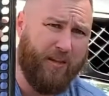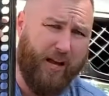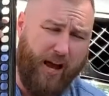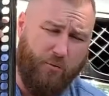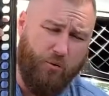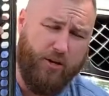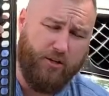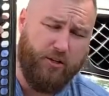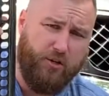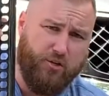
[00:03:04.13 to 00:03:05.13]
I
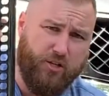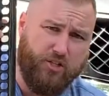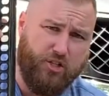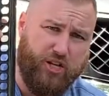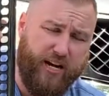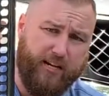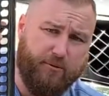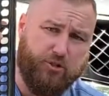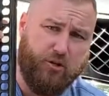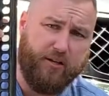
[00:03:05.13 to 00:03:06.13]
wouldn't use it to jack up a
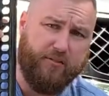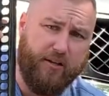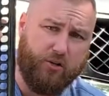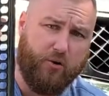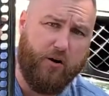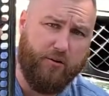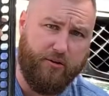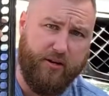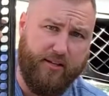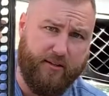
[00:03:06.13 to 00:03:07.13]
truck and then crawl
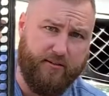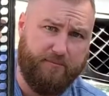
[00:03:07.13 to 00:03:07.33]
underneath it.